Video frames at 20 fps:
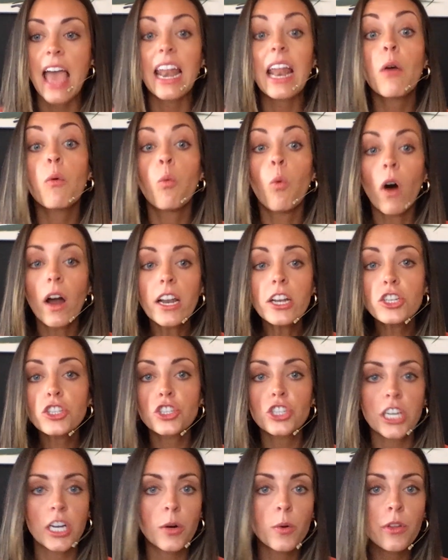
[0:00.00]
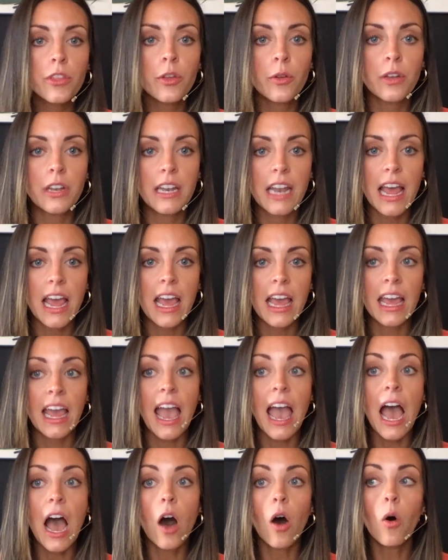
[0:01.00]
And I want to share with you today
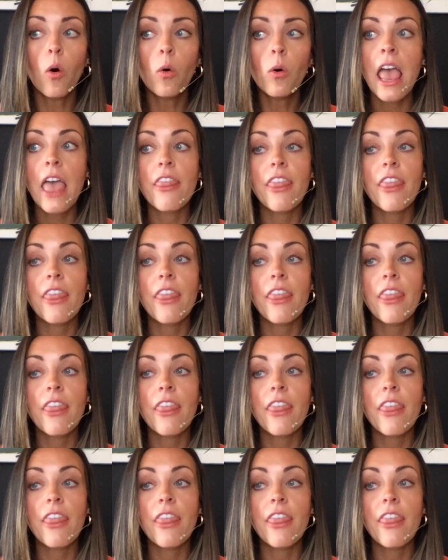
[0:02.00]
how